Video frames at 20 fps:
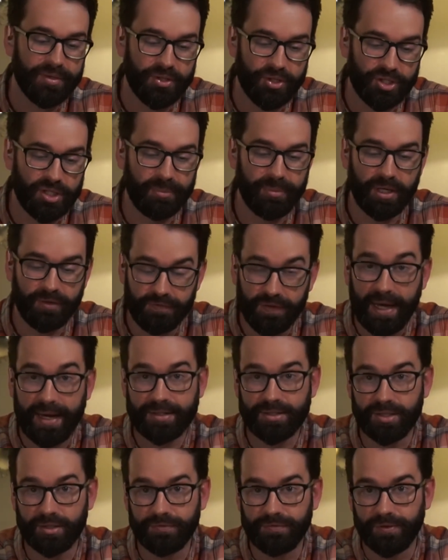the determining
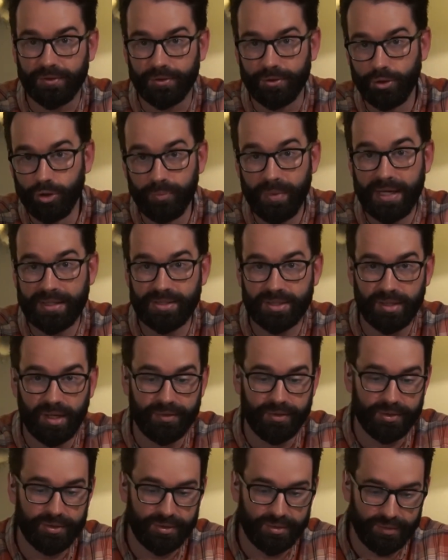factor for who makes it
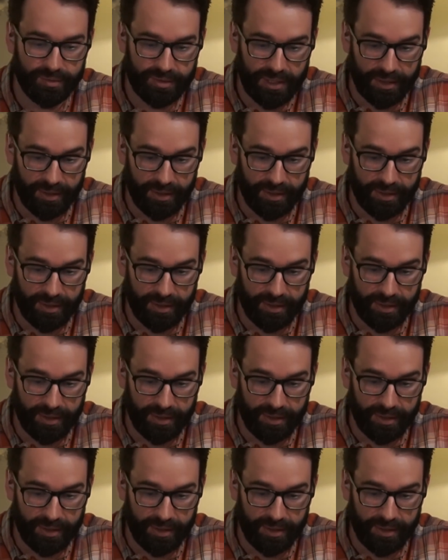on the